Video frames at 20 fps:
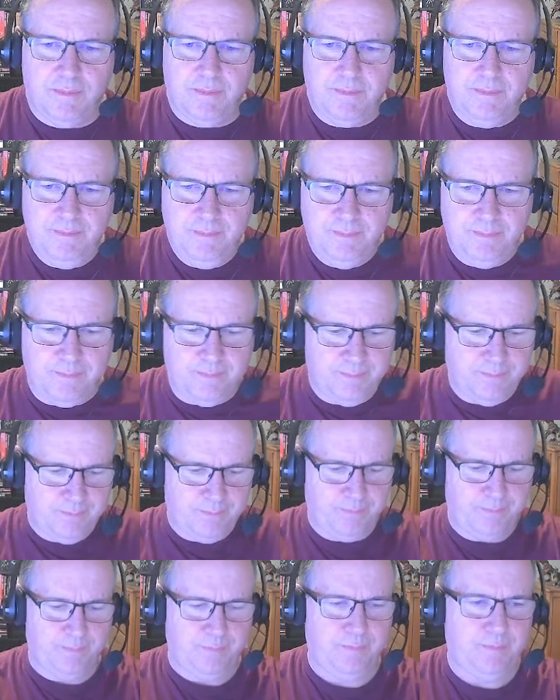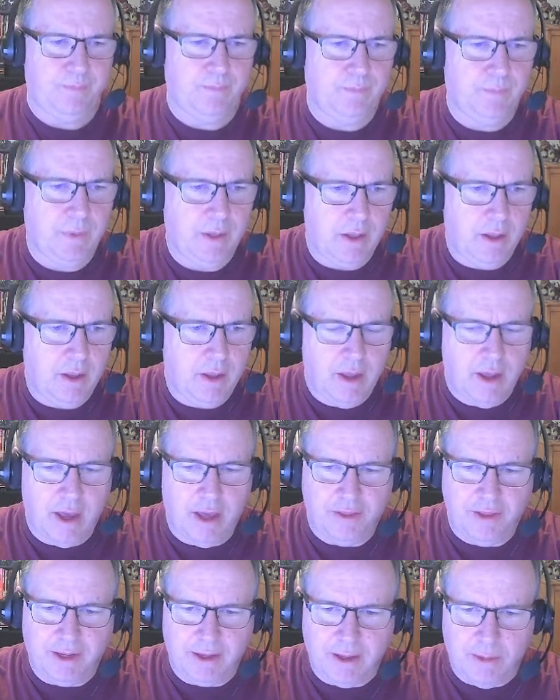I
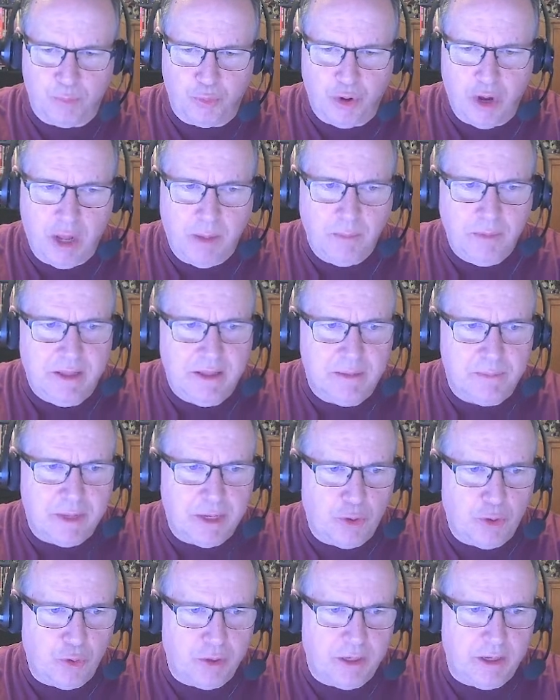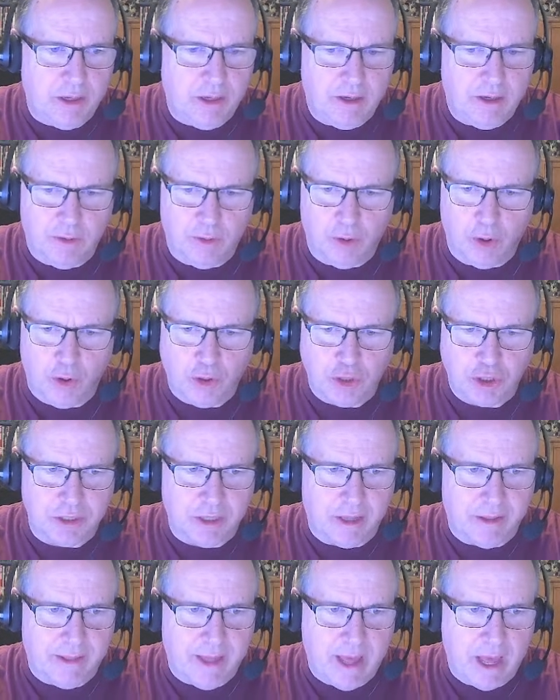think I'm probably in the minority largely
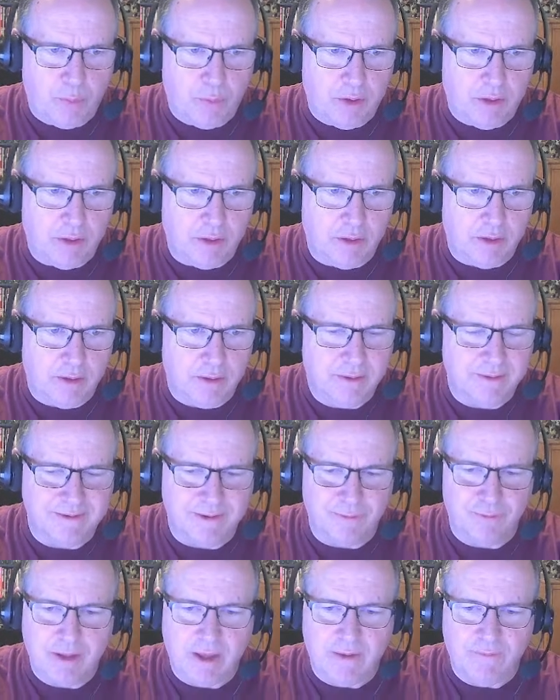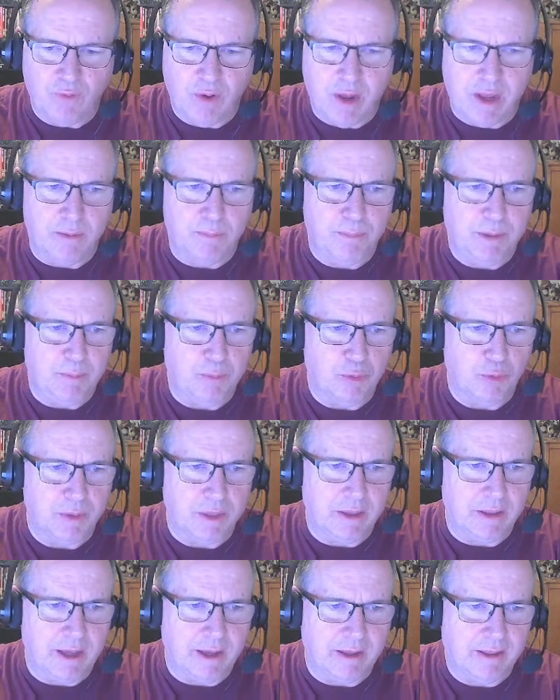on that one because everything I've read, people really
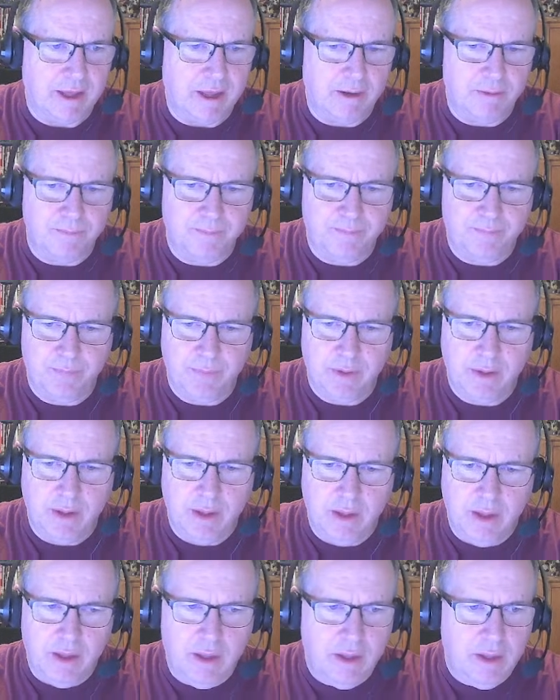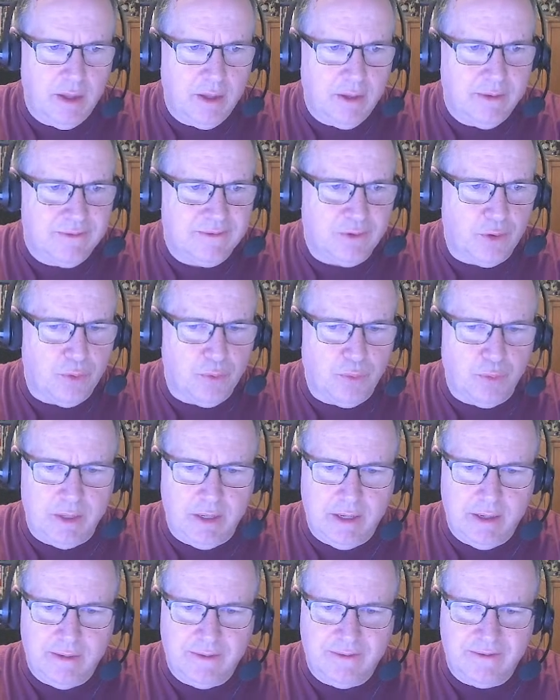like that. So a
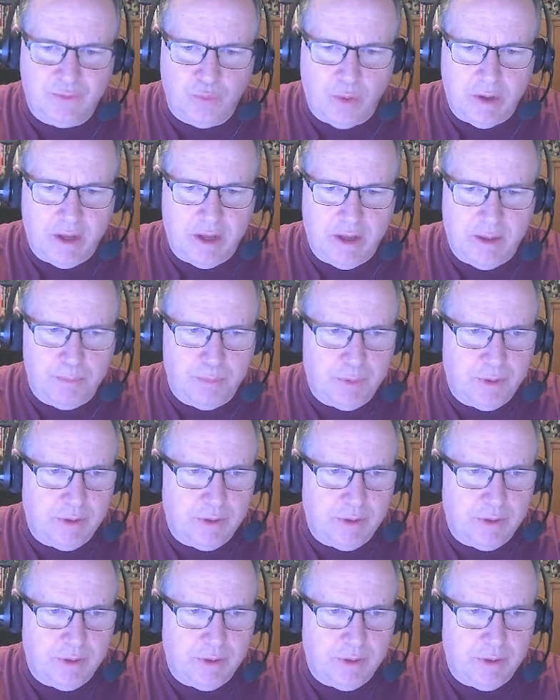init swap